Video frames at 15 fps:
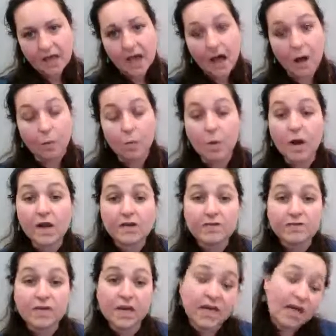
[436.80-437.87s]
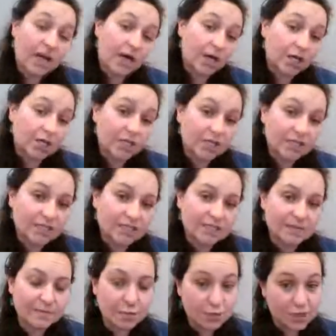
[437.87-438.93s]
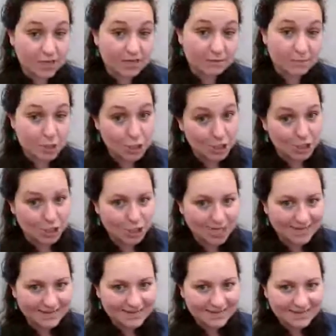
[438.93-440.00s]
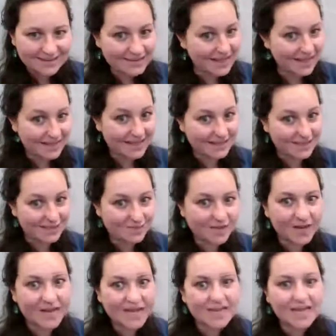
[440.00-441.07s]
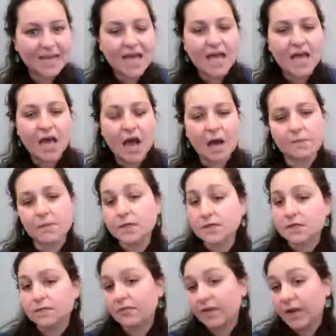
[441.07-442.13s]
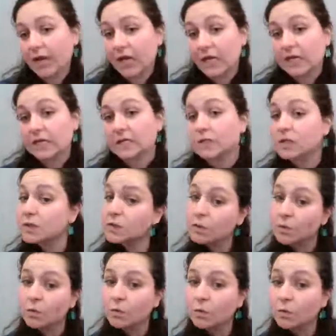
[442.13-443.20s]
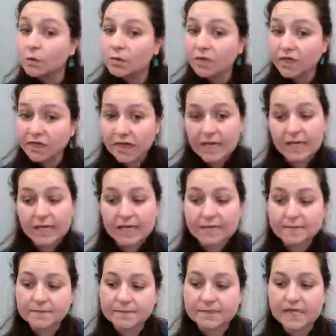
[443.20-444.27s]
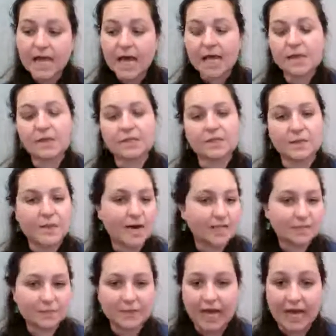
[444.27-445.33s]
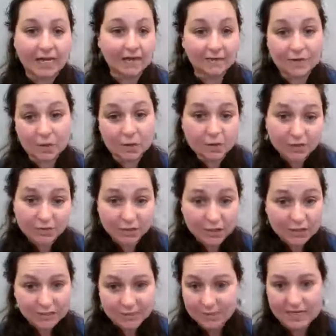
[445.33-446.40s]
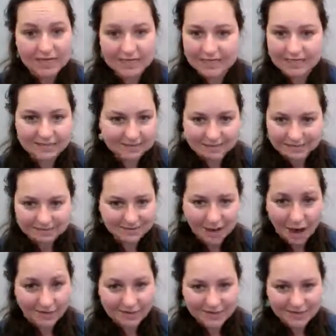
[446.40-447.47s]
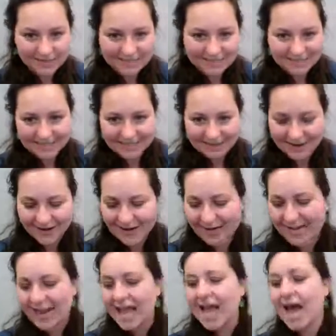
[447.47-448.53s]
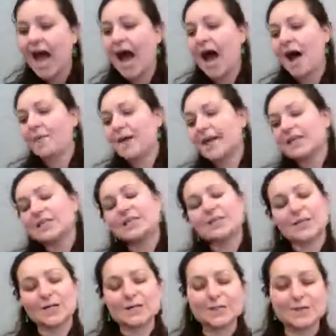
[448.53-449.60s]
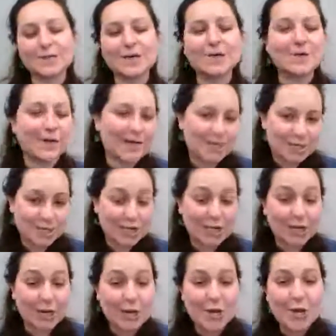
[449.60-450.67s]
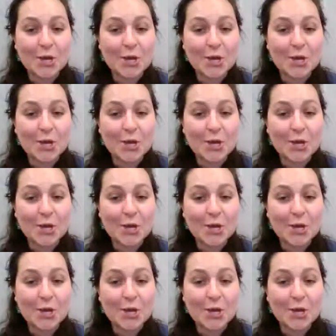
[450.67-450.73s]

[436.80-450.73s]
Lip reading: One of the characters is a magician, and that's fun. There's fitting in school themes. There's a possible end of the universe because, obviously, right? And it starts with the question,